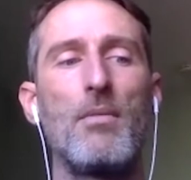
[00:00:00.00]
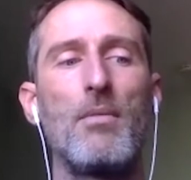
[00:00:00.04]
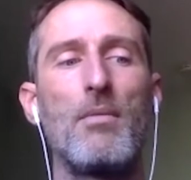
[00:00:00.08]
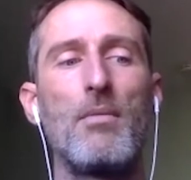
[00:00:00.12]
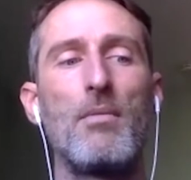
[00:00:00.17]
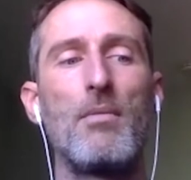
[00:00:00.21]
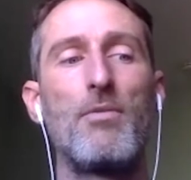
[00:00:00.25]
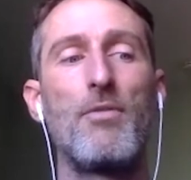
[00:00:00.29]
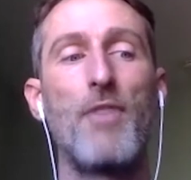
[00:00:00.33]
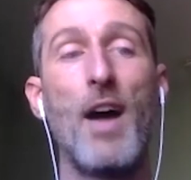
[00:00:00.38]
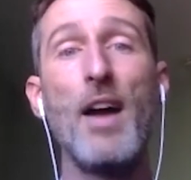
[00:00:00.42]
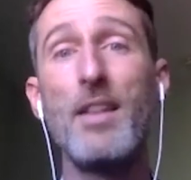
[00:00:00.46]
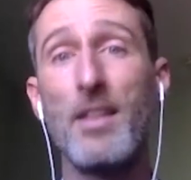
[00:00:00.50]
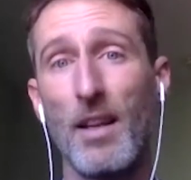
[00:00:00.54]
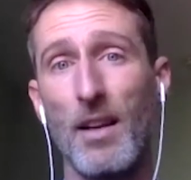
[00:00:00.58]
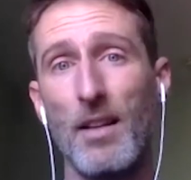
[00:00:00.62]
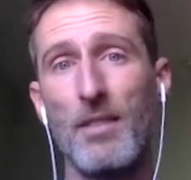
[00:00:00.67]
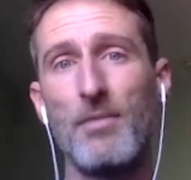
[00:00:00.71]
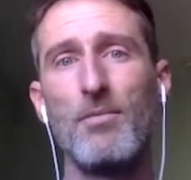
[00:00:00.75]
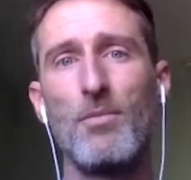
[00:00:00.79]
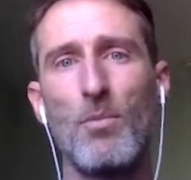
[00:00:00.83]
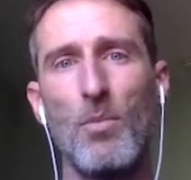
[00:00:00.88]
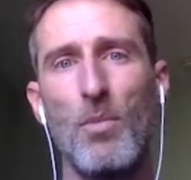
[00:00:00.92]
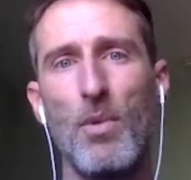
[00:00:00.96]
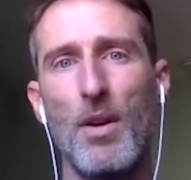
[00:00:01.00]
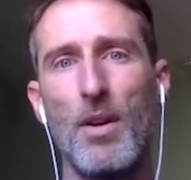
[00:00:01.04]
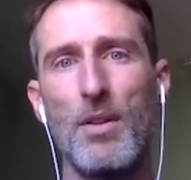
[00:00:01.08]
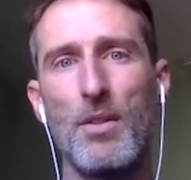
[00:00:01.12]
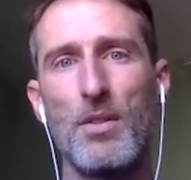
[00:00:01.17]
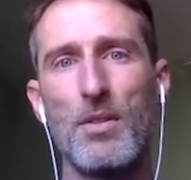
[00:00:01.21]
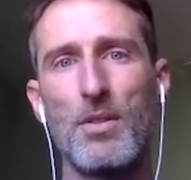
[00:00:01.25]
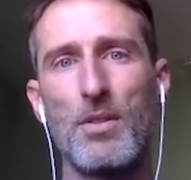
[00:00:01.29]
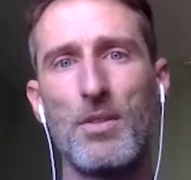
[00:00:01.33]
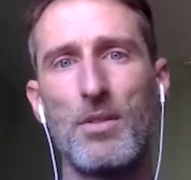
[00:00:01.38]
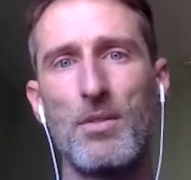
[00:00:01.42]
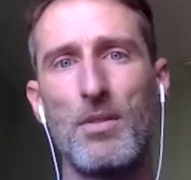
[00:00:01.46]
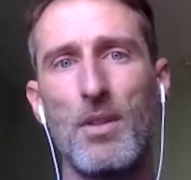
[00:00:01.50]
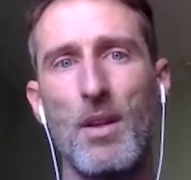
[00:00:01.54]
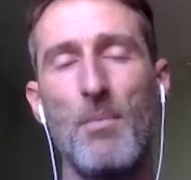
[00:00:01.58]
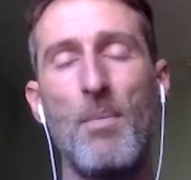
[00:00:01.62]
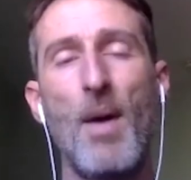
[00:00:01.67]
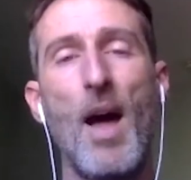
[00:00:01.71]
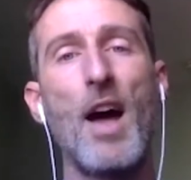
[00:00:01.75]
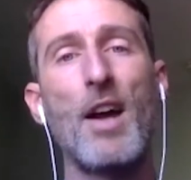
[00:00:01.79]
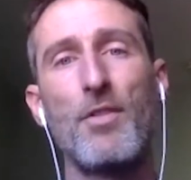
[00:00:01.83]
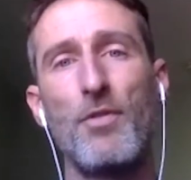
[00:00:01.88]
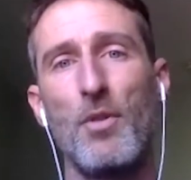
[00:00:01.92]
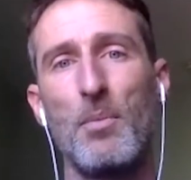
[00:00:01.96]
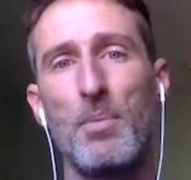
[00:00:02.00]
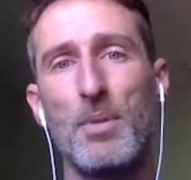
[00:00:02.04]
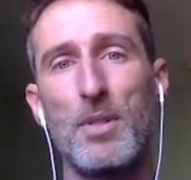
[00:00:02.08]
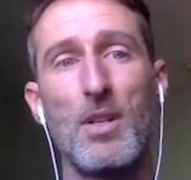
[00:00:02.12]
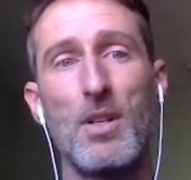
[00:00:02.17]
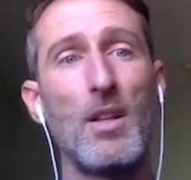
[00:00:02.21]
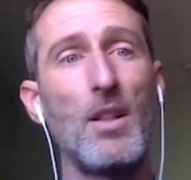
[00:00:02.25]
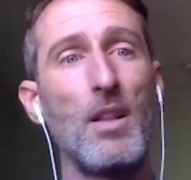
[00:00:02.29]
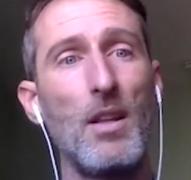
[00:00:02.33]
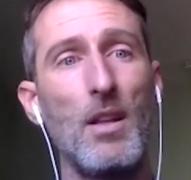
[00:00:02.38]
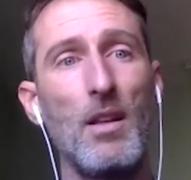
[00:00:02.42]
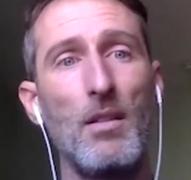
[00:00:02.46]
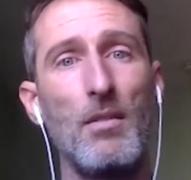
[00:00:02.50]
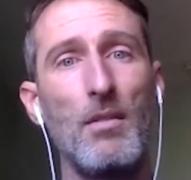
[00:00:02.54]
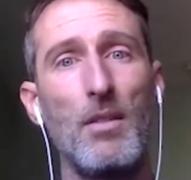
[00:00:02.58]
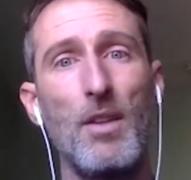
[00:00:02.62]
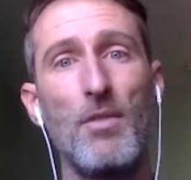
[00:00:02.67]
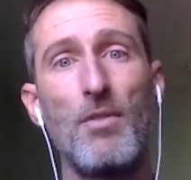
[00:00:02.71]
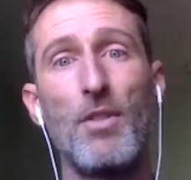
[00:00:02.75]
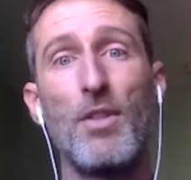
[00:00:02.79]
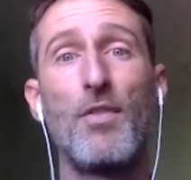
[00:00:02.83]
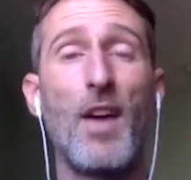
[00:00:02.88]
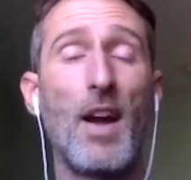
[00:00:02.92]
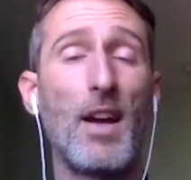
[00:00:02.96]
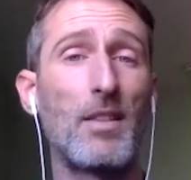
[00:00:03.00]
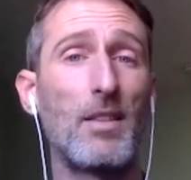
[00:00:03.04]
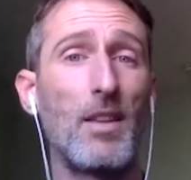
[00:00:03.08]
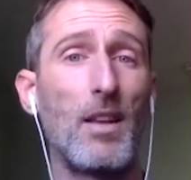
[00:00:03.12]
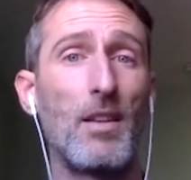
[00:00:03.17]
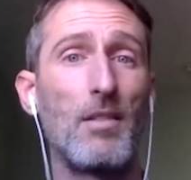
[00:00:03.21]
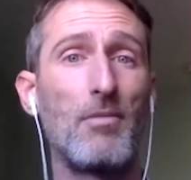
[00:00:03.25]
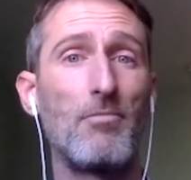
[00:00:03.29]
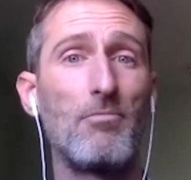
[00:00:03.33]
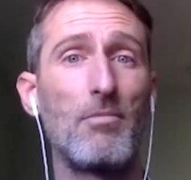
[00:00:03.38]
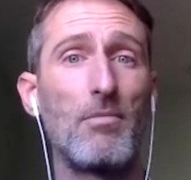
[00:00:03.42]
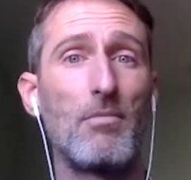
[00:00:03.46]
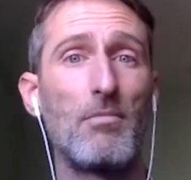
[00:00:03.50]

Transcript: finding was impactful, particularly given the fact that